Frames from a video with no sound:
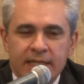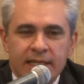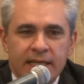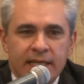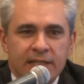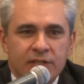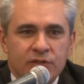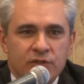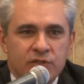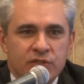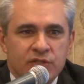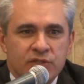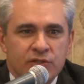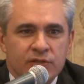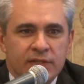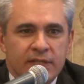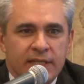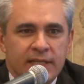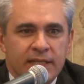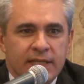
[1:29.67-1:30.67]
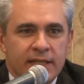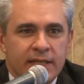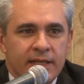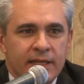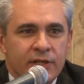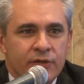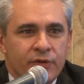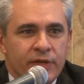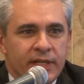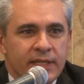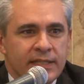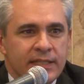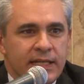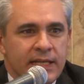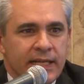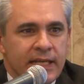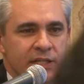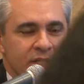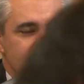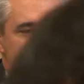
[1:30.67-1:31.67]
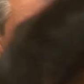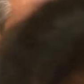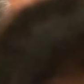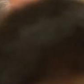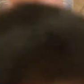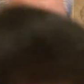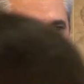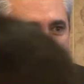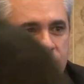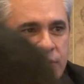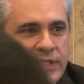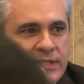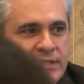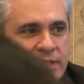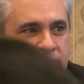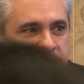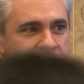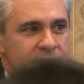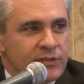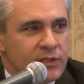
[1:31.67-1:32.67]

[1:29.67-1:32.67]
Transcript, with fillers: and also the uh, Korean delegation to the O E C D.